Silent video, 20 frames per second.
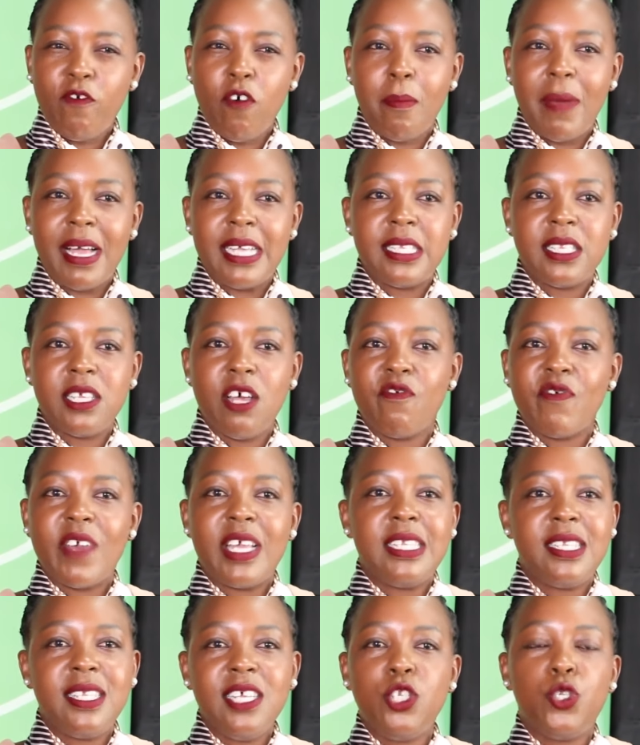for myself
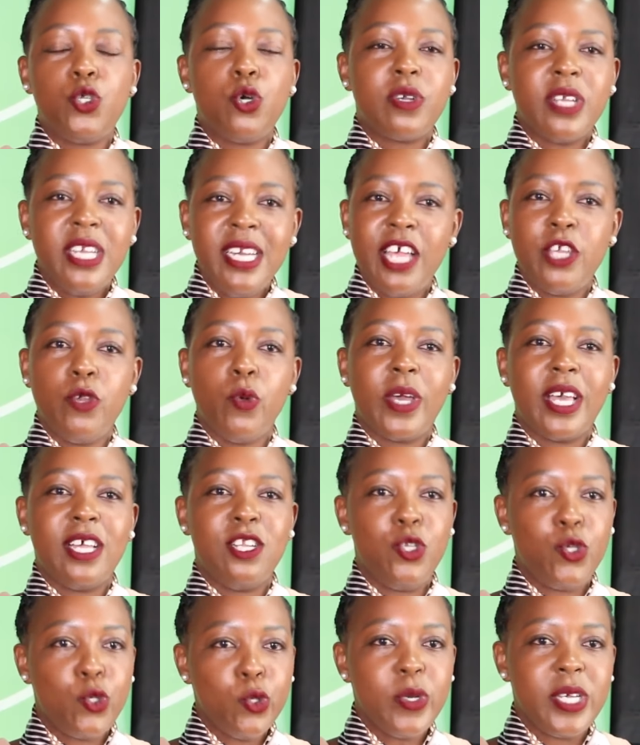and say, Dorinah, you
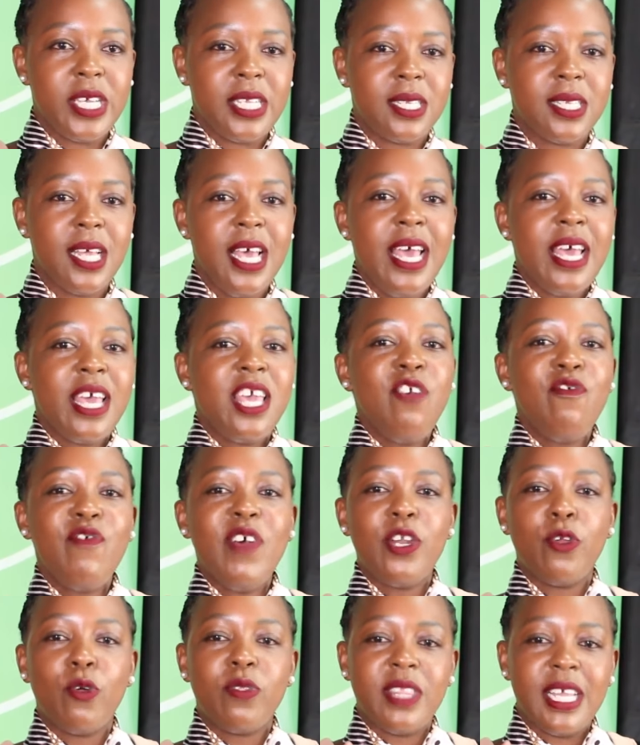can do it.
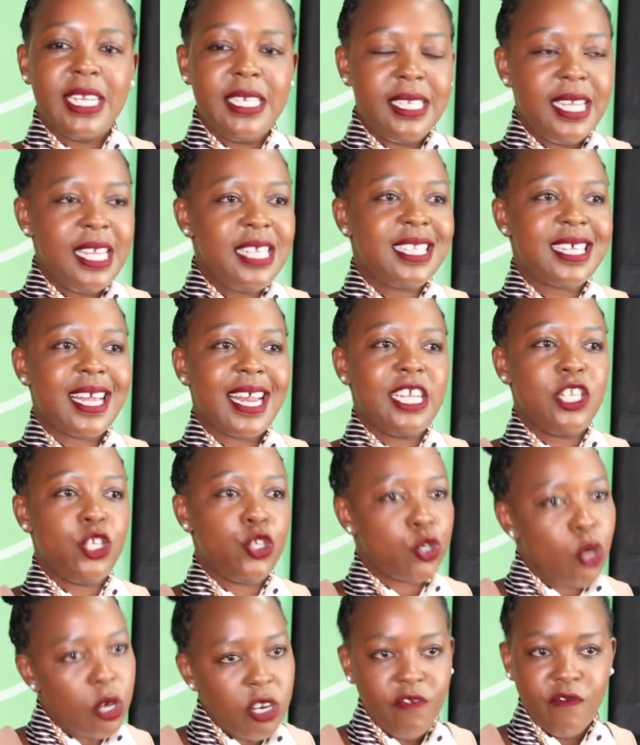Even on the days that I
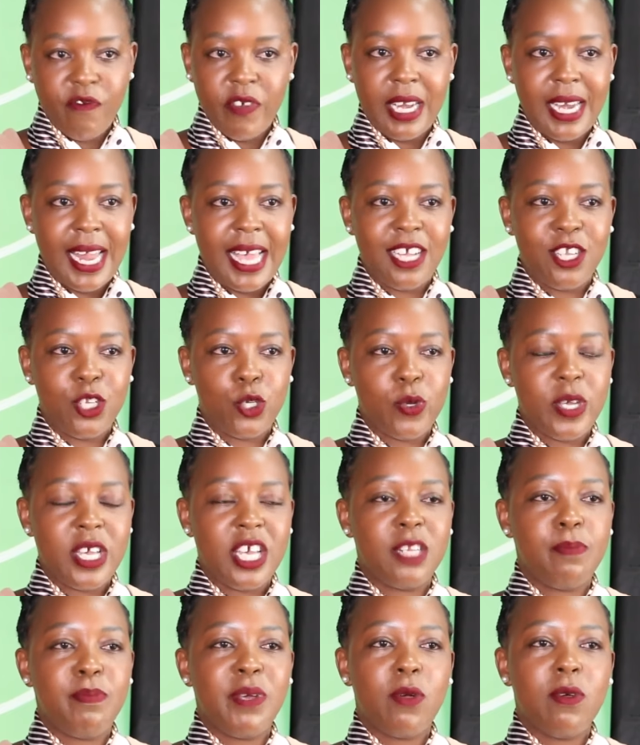don't feel like doing
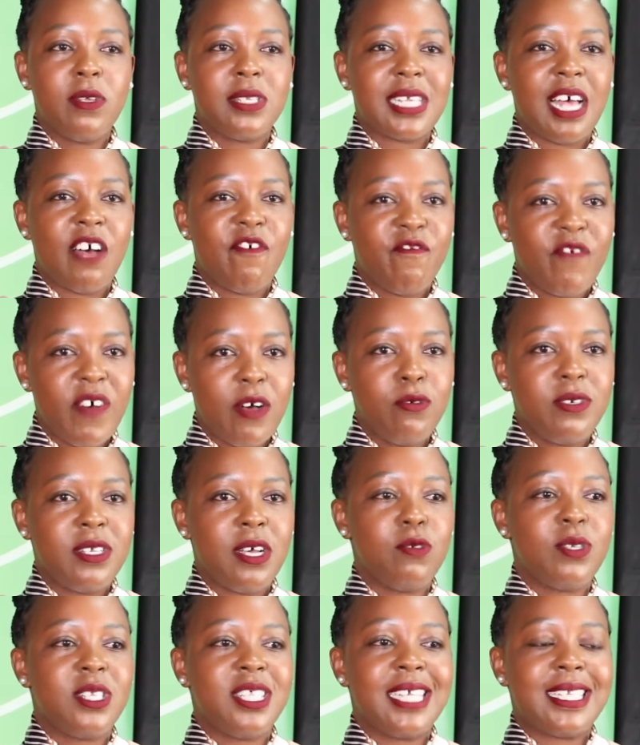it, because I found
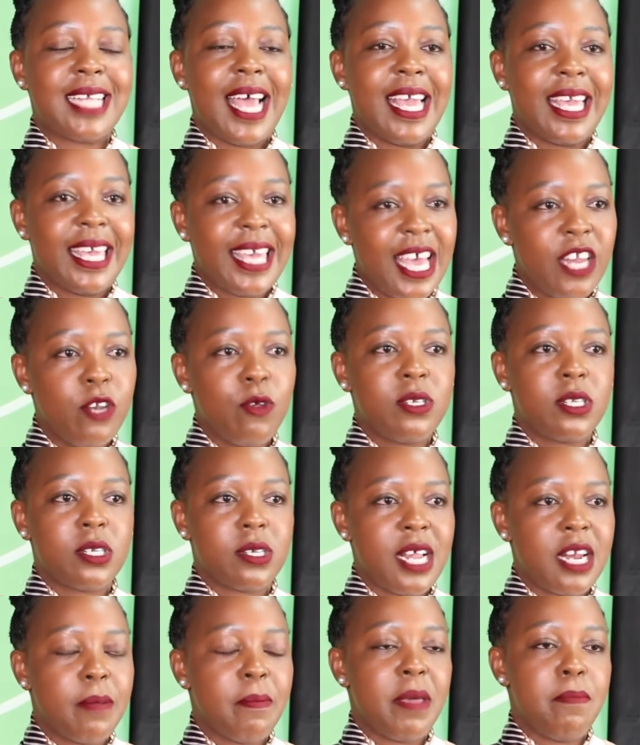out that I cannot
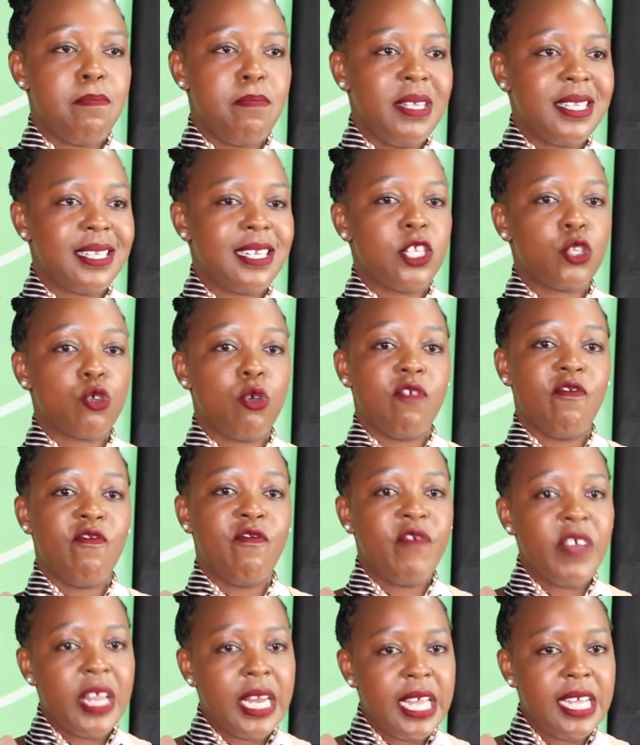run my business on
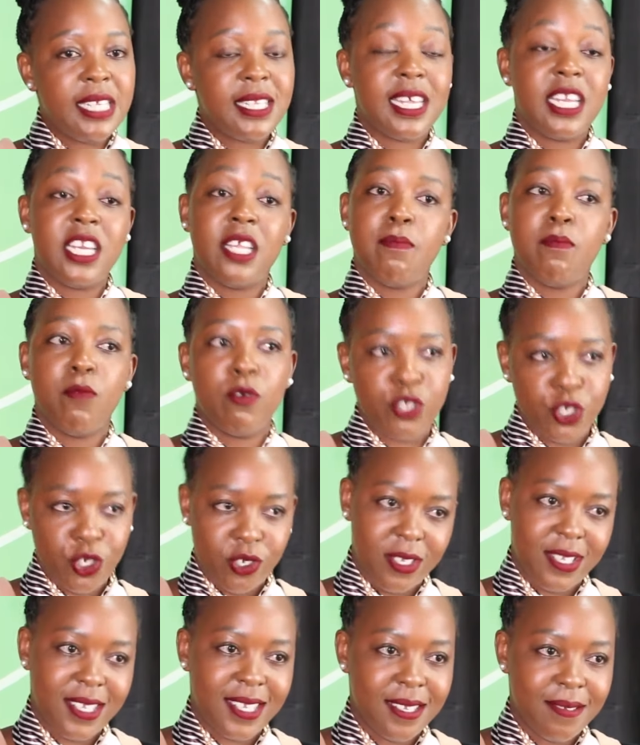feelings and
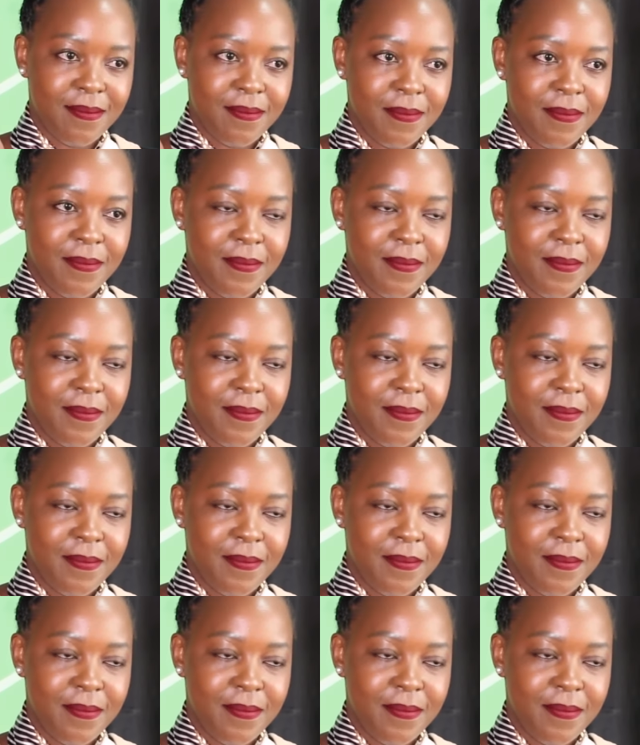emotions.